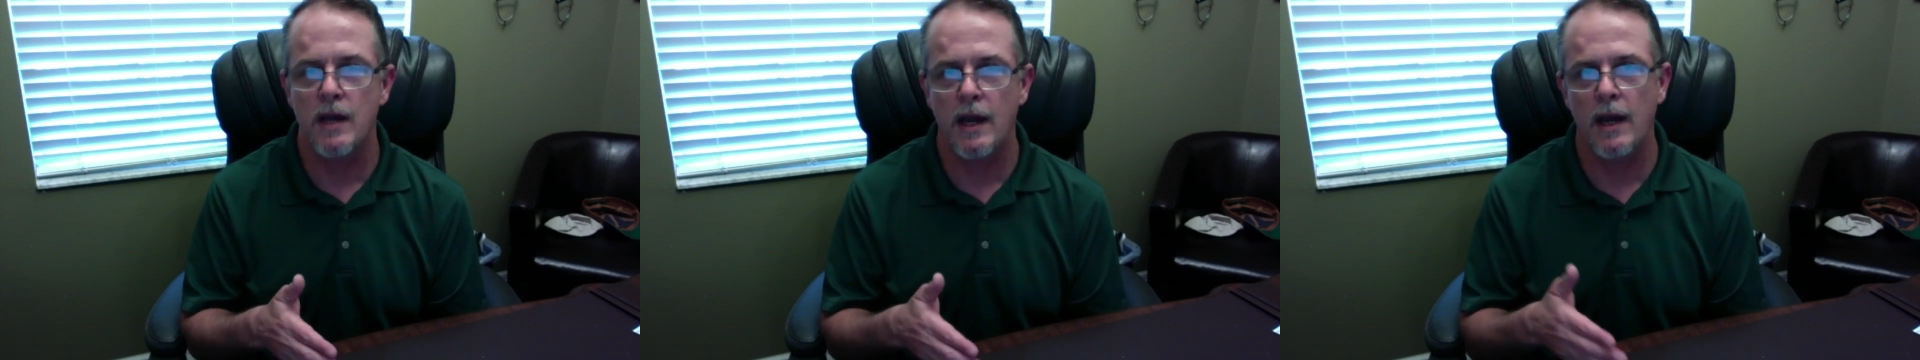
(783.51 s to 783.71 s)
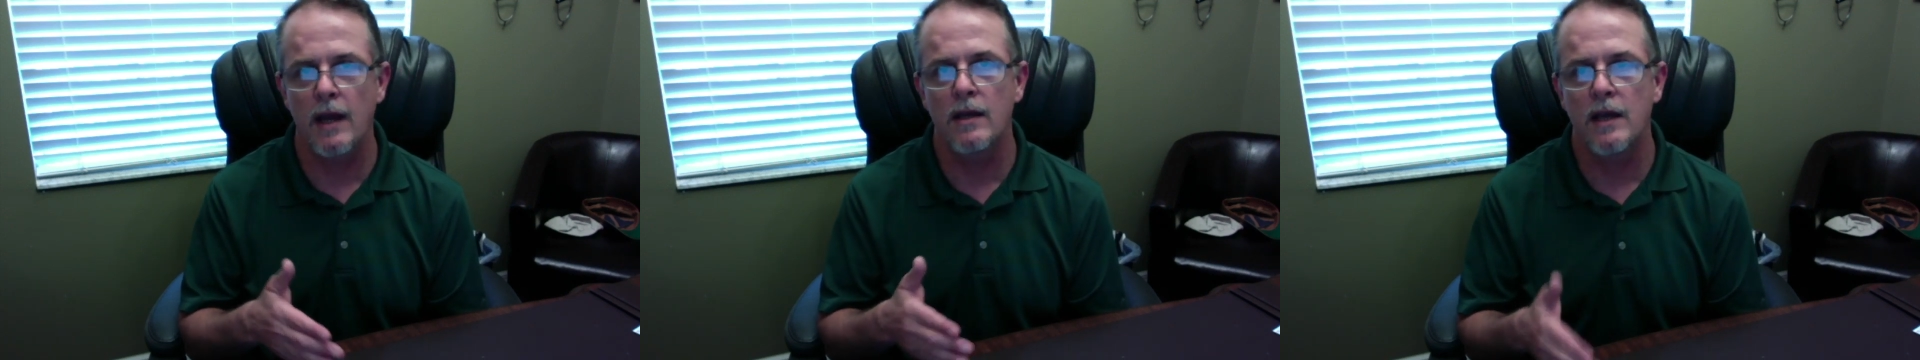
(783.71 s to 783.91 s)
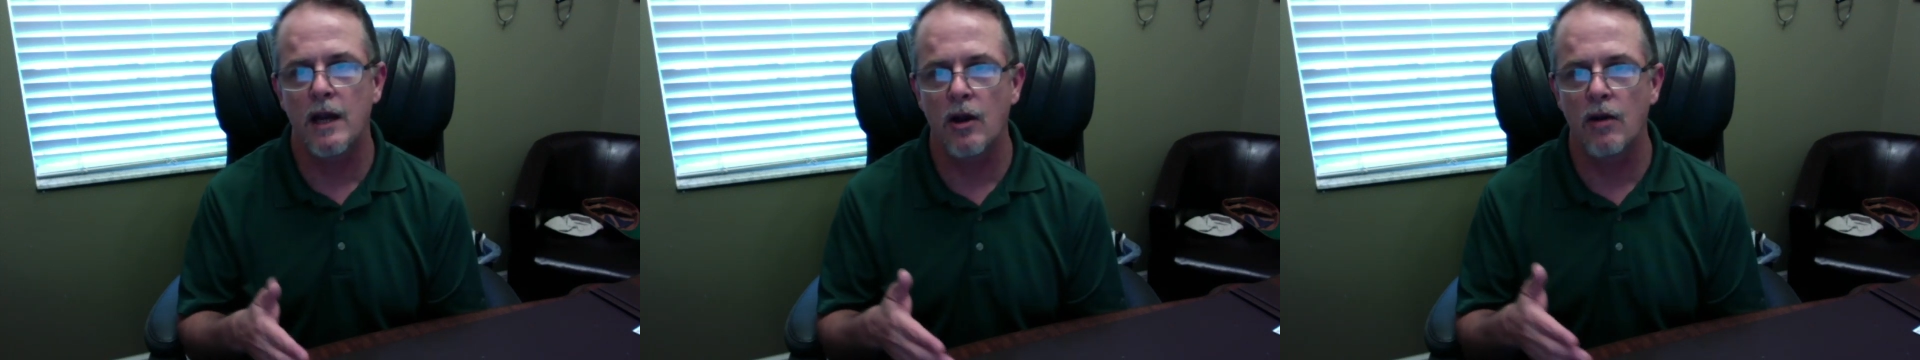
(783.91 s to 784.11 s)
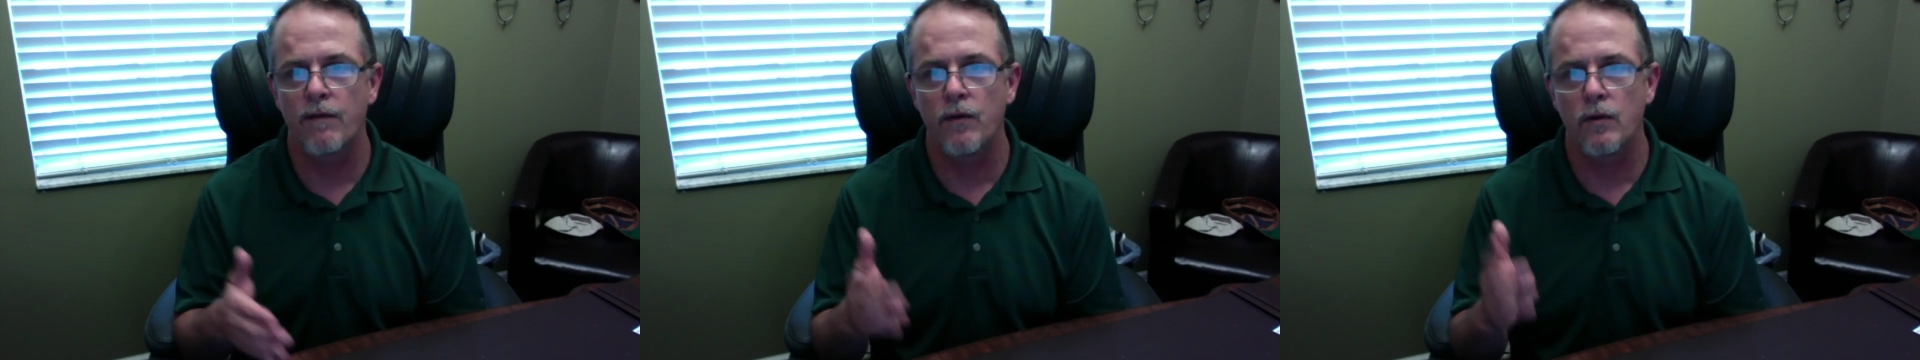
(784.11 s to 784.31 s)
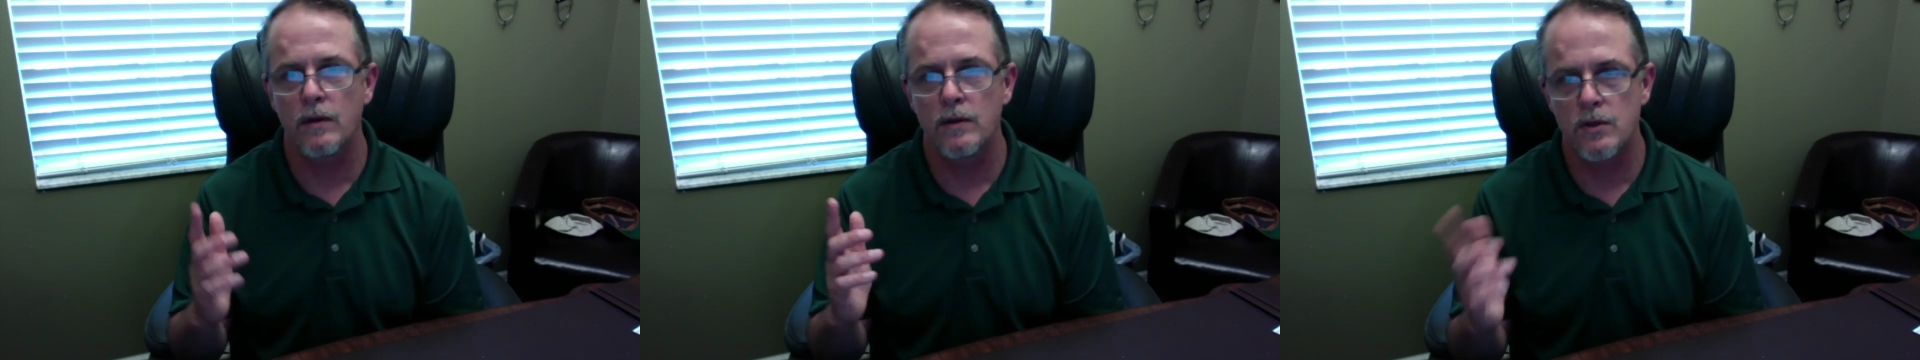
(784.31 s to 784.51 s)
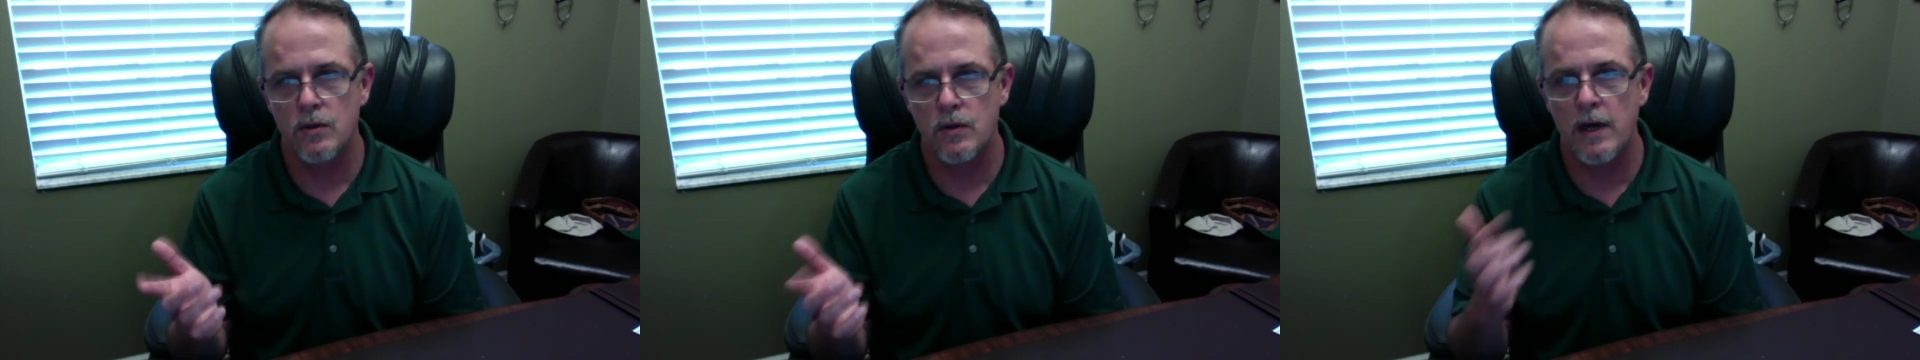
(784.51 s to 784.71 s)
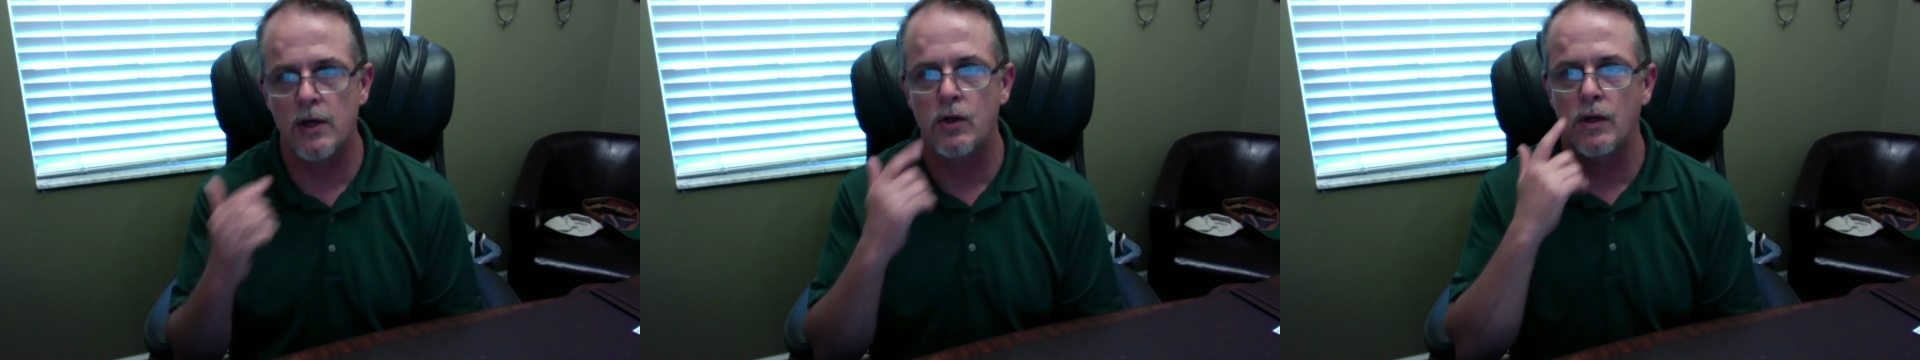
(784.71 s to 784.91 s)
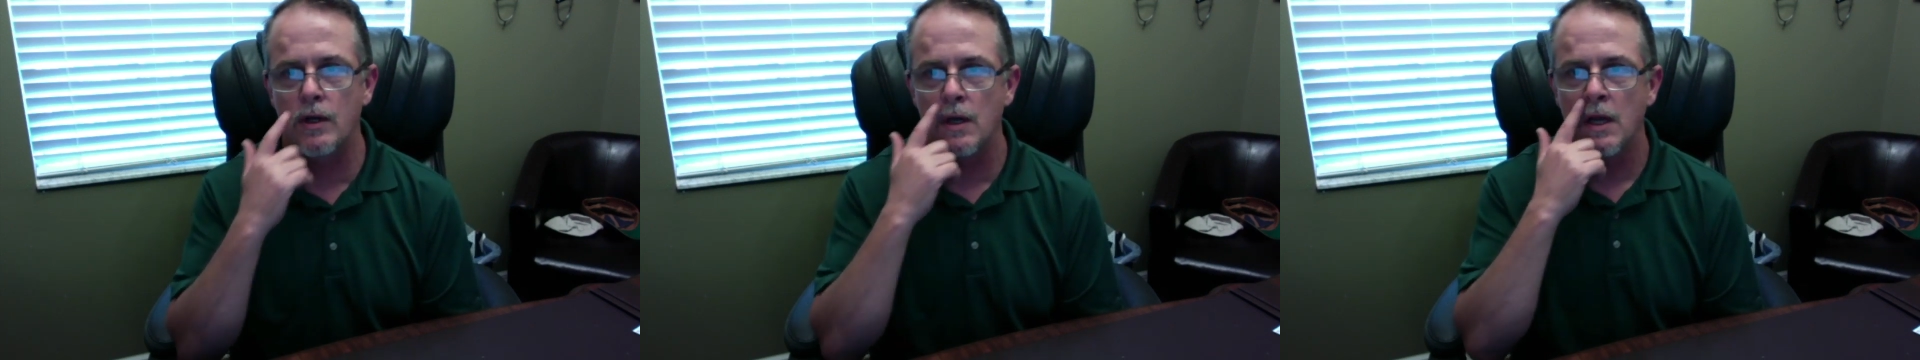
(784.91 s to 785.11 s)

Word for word: and careful instruction,